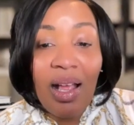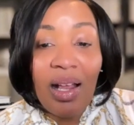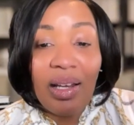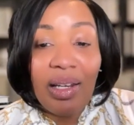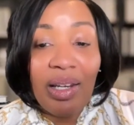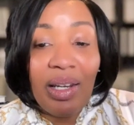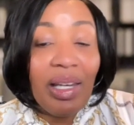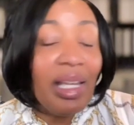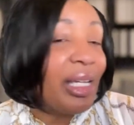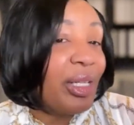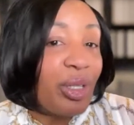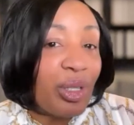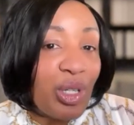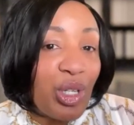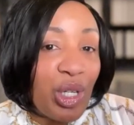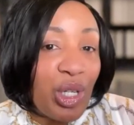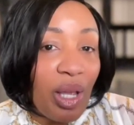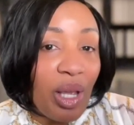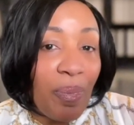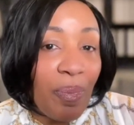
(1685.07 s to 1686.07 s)

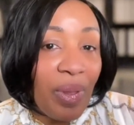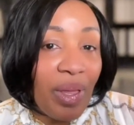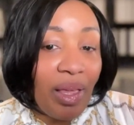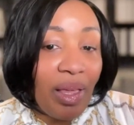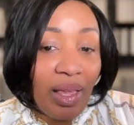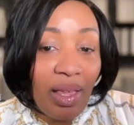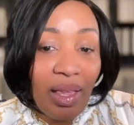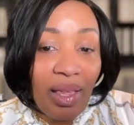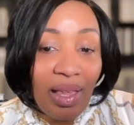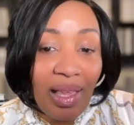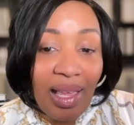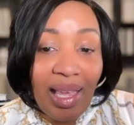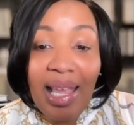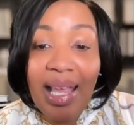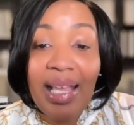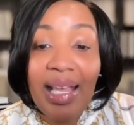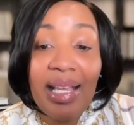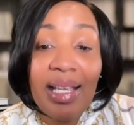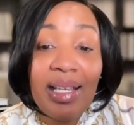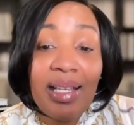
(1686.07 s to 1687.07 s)
Leadership
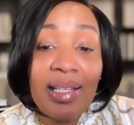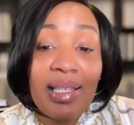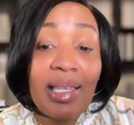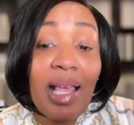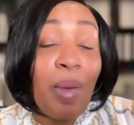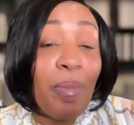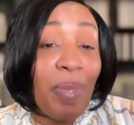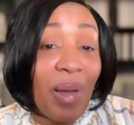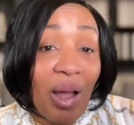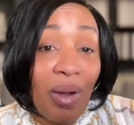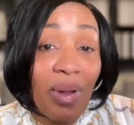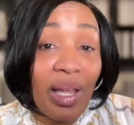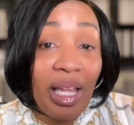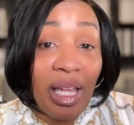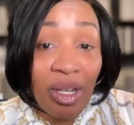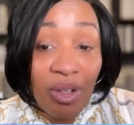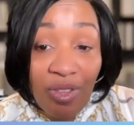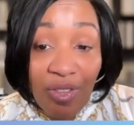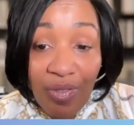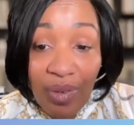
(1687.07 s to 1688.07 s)
is about
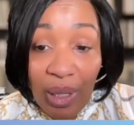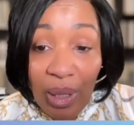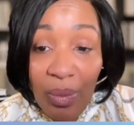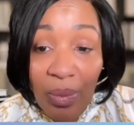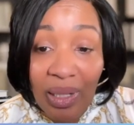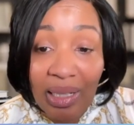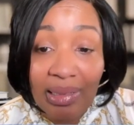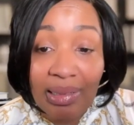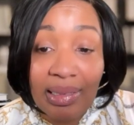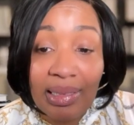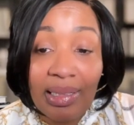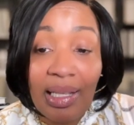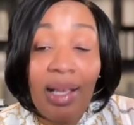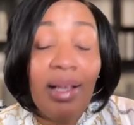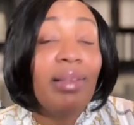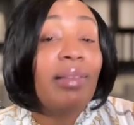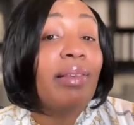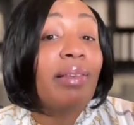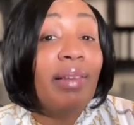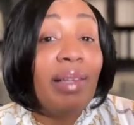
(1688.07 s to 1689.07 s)
influence,
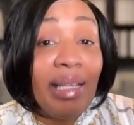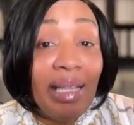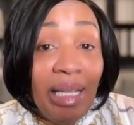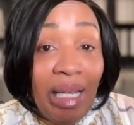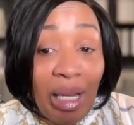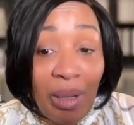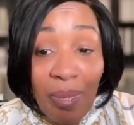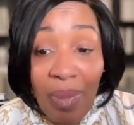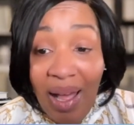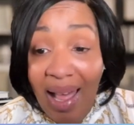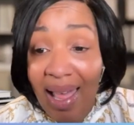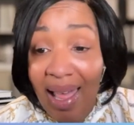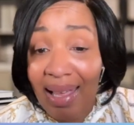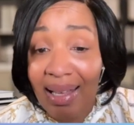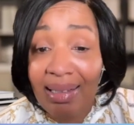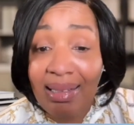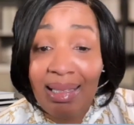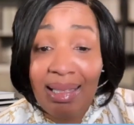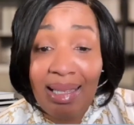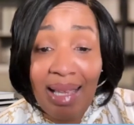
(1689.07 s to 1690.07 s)
leading by
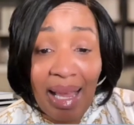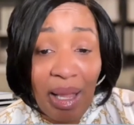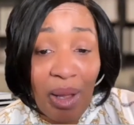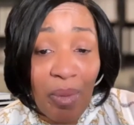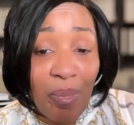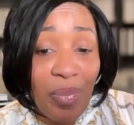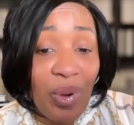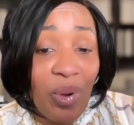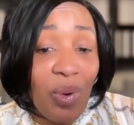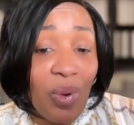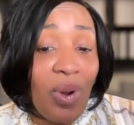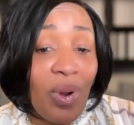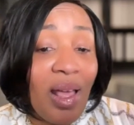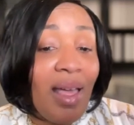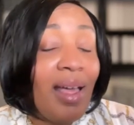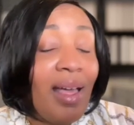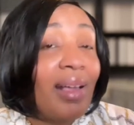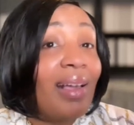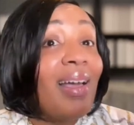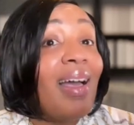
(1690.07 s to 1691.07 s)
example,
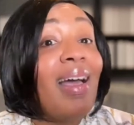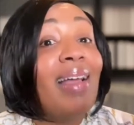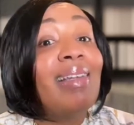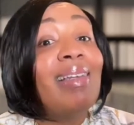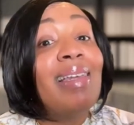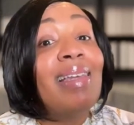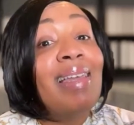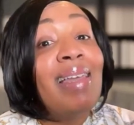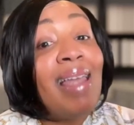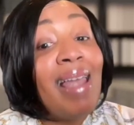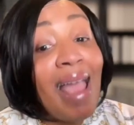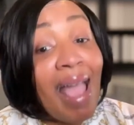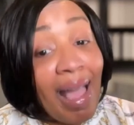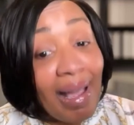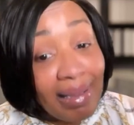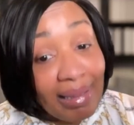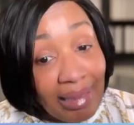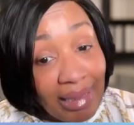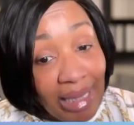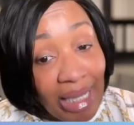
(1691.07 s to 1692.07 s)

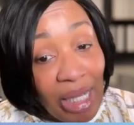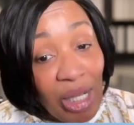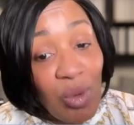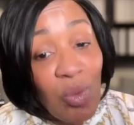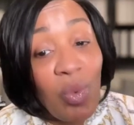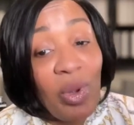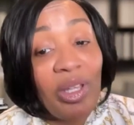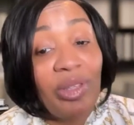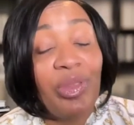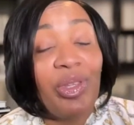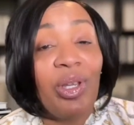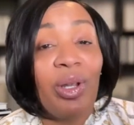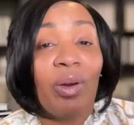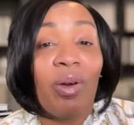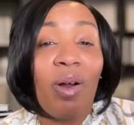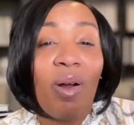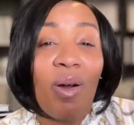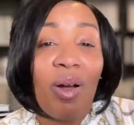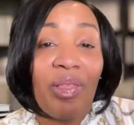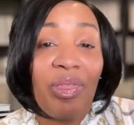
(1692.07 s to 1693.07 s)
connecting with your
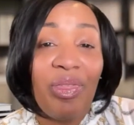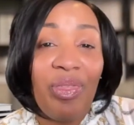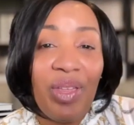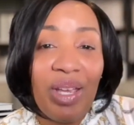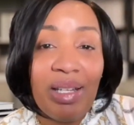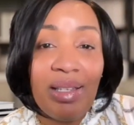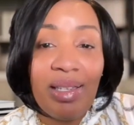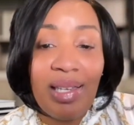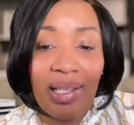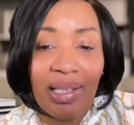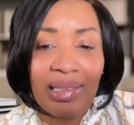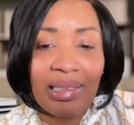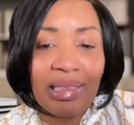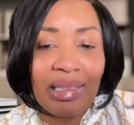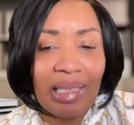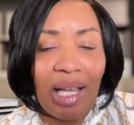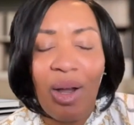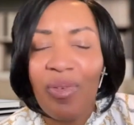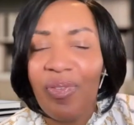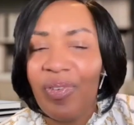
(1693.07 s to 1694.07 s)
authentic
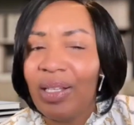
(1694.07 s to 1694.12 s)
self.